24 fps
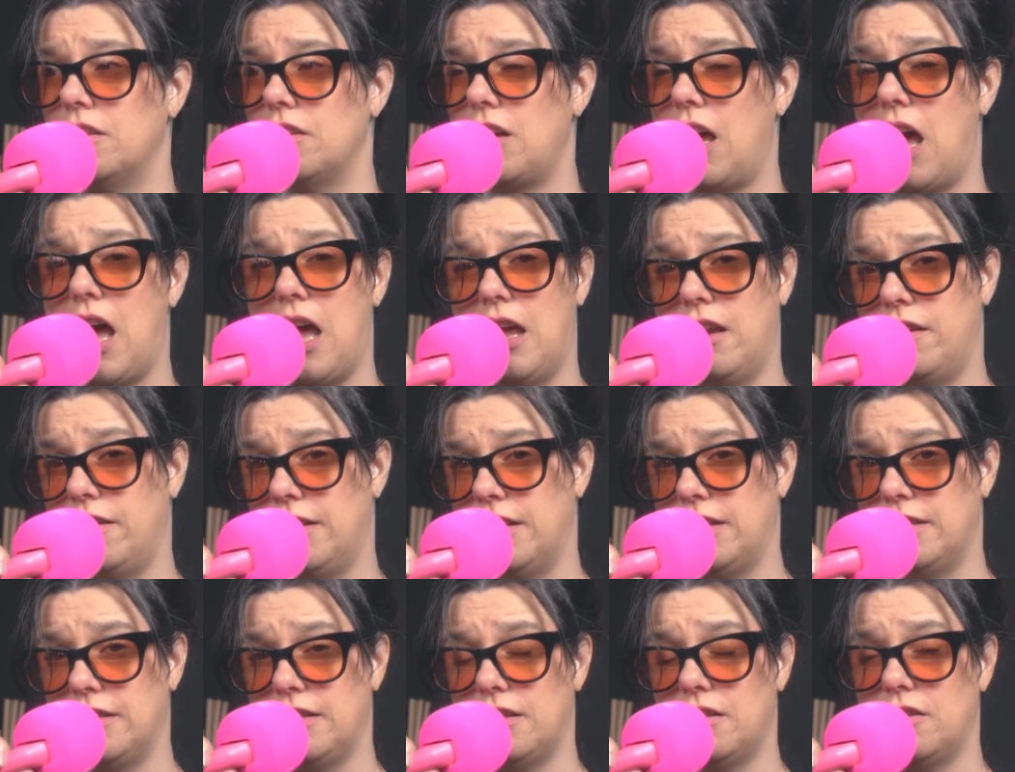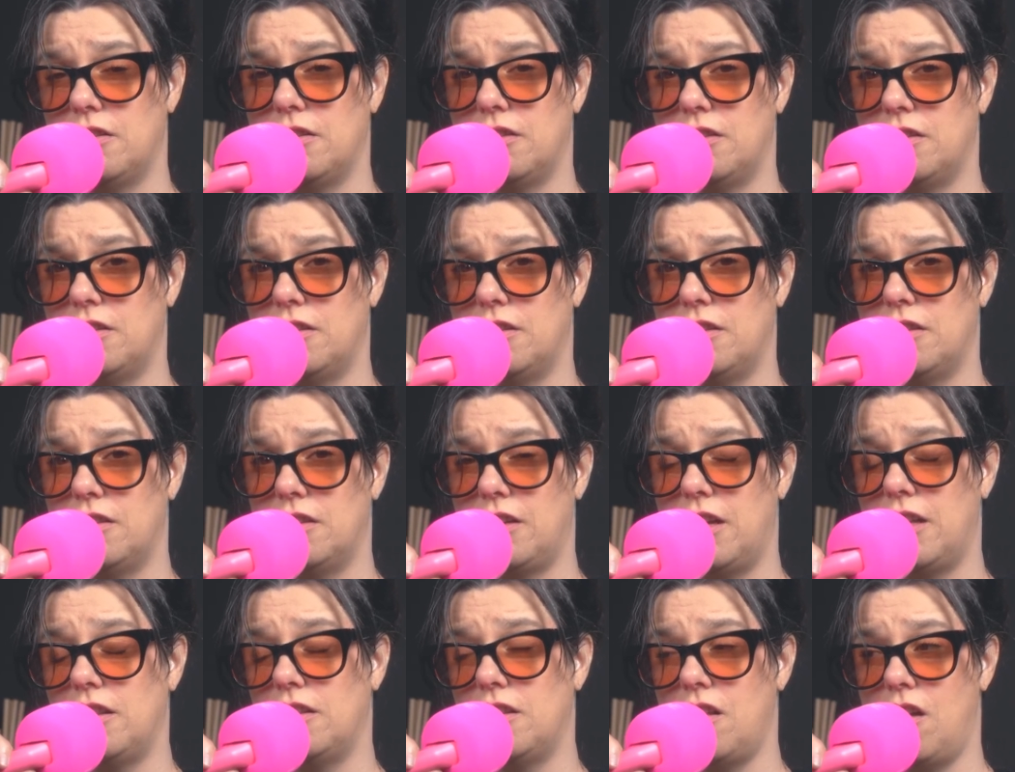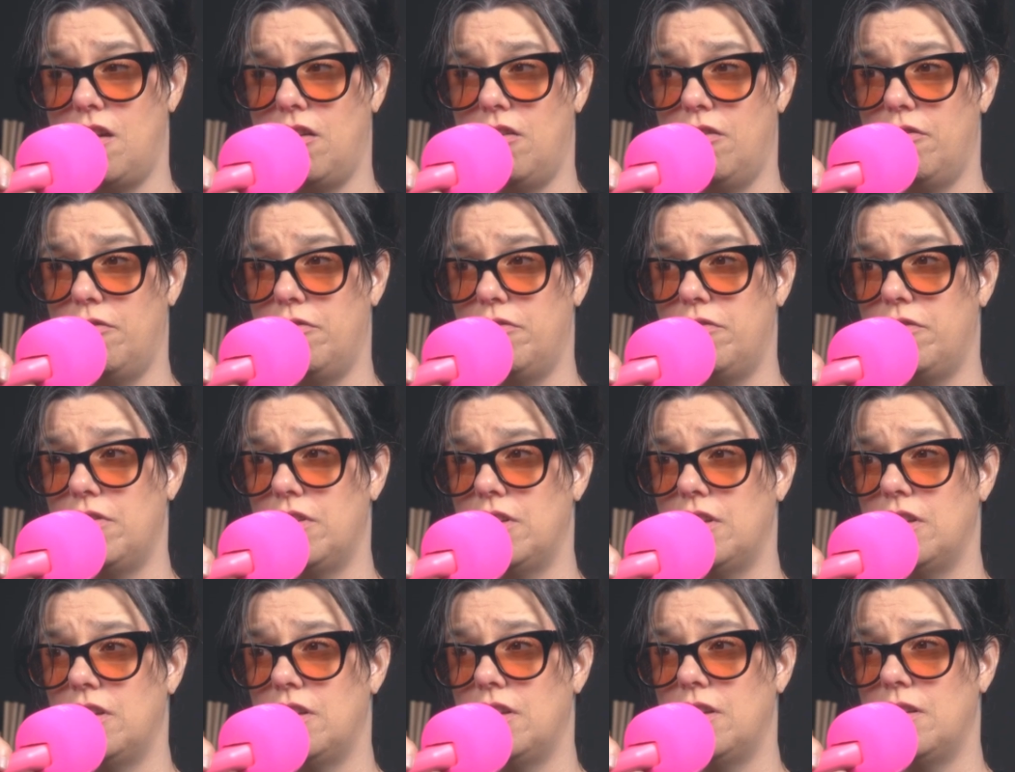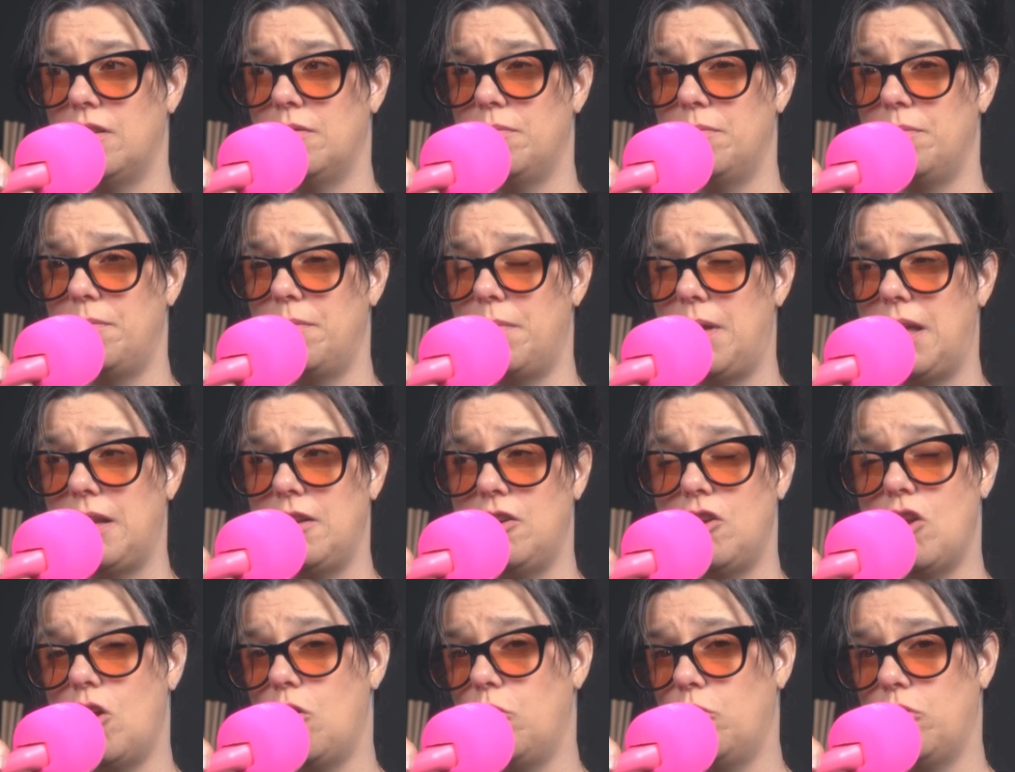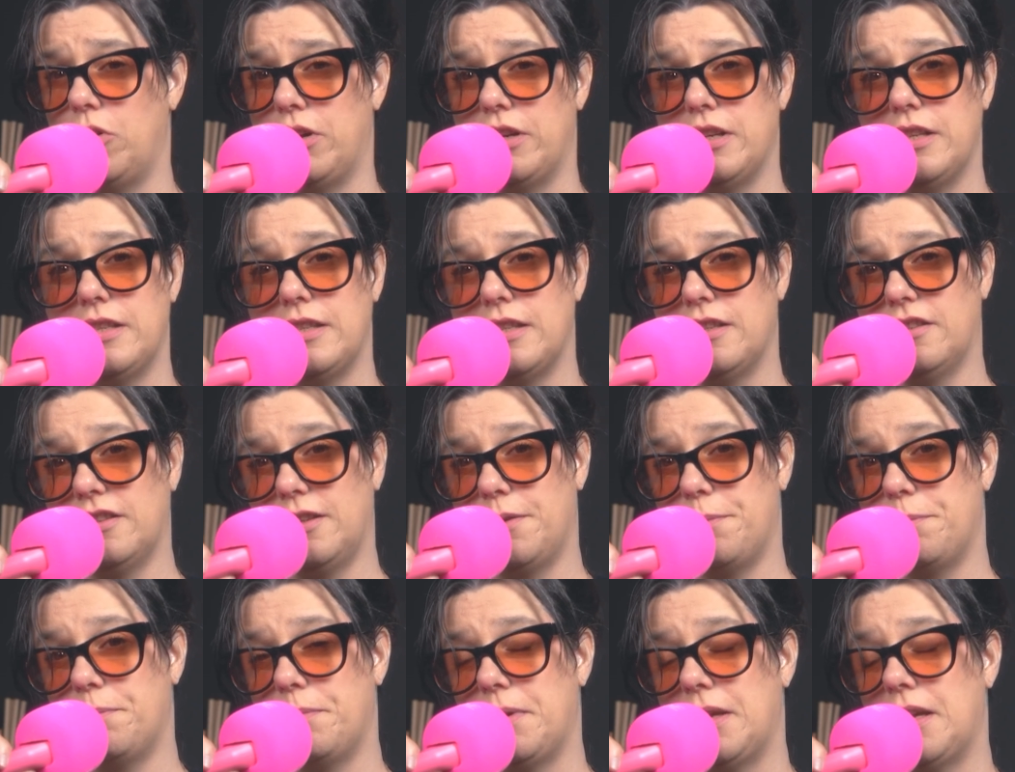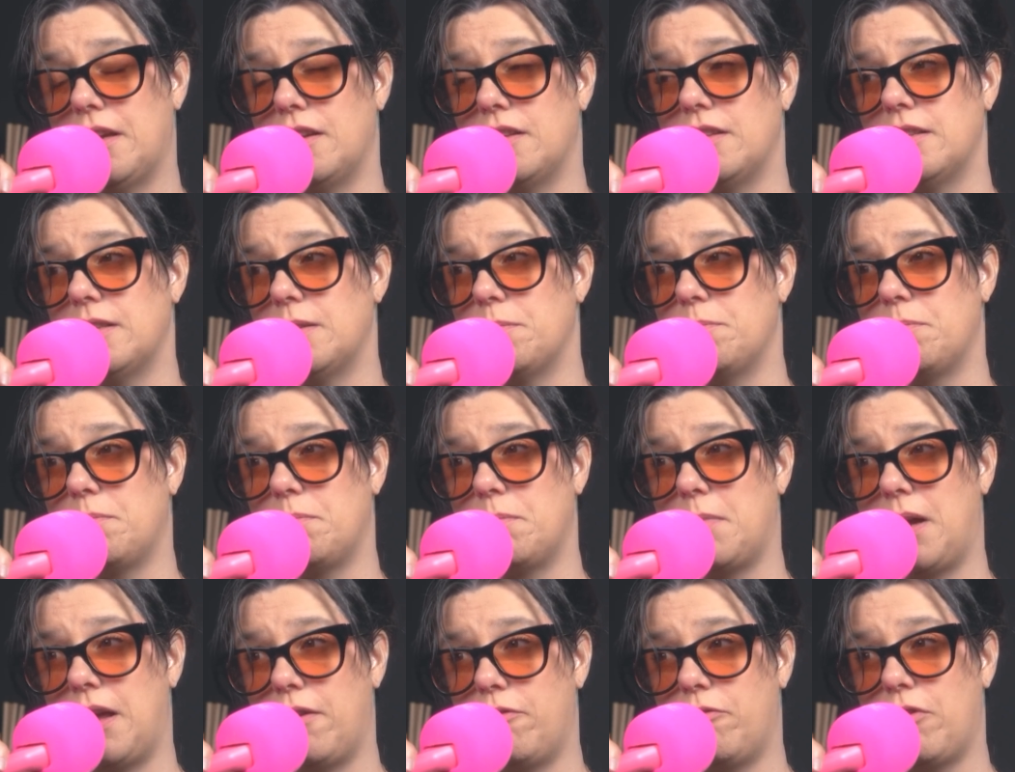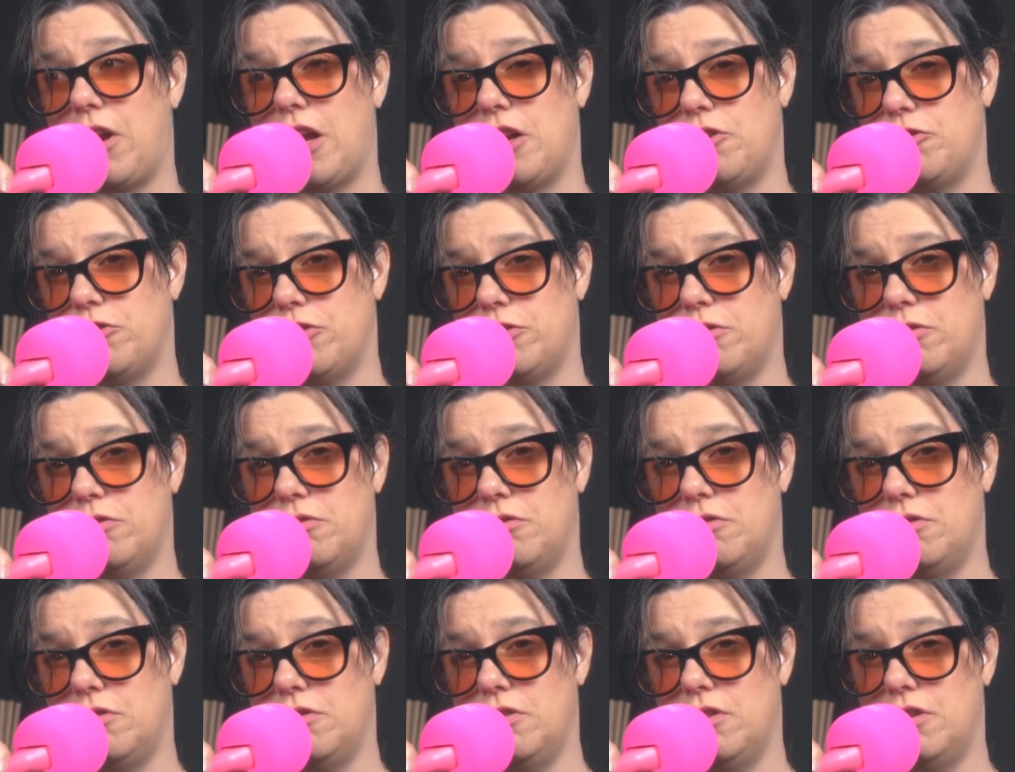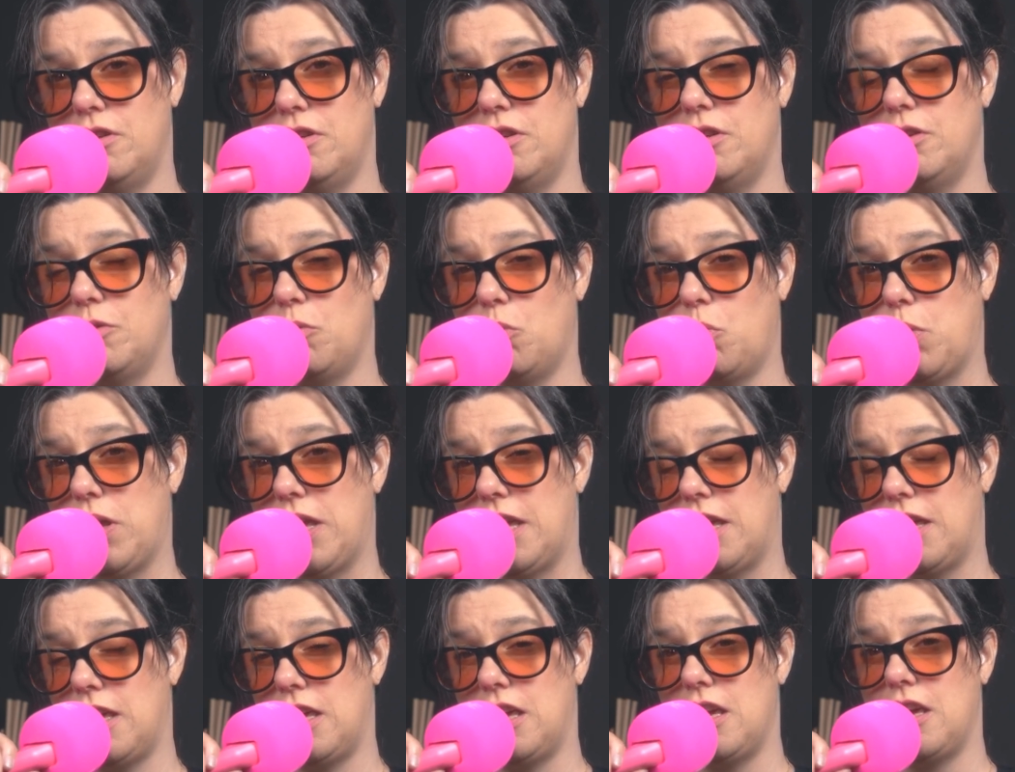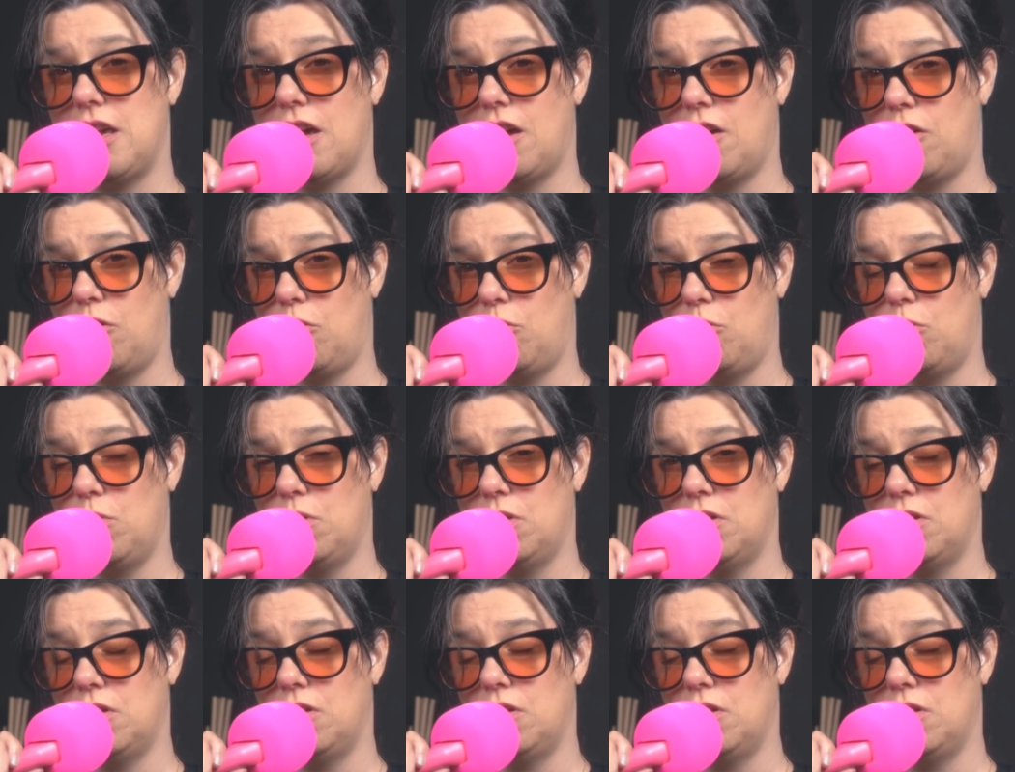kindness and love and no criticism, because my fragile, weak ego